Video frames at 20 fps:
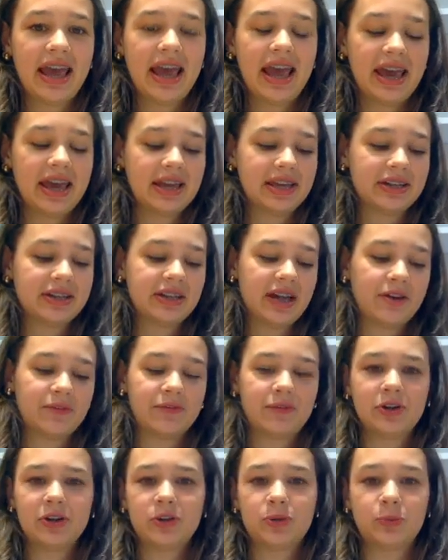And at
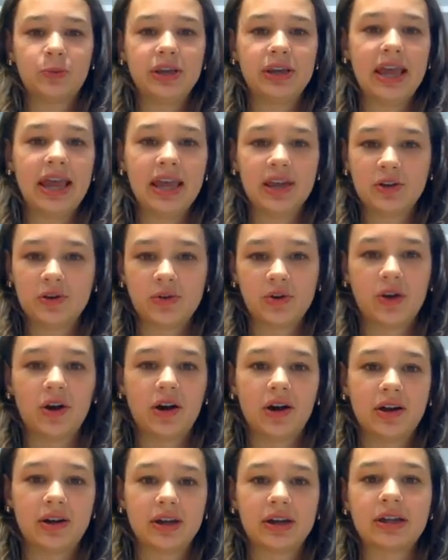first we can't
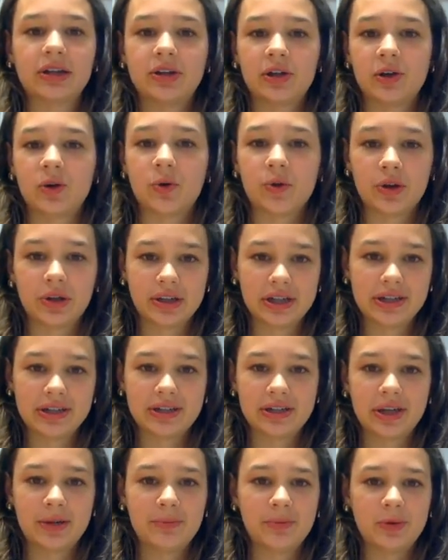draw a clear
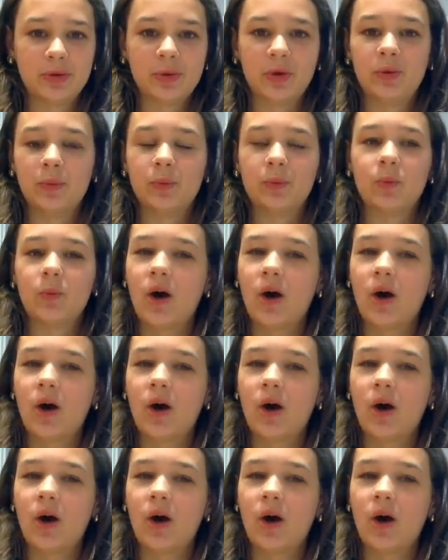correlation between